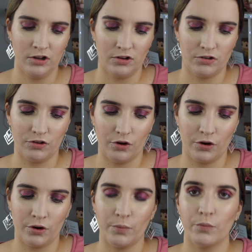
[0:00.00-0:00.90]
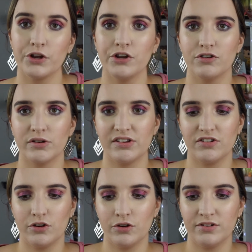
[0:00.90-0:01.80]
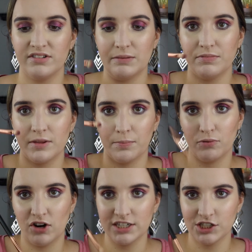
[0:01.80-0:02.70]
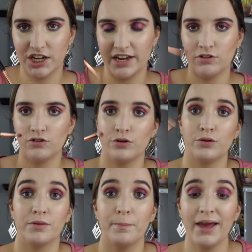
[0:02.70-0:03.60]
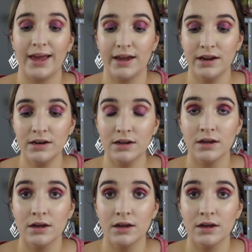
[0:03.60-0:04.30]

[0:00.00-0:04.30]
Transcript: So what you do is you dip the brush into the pan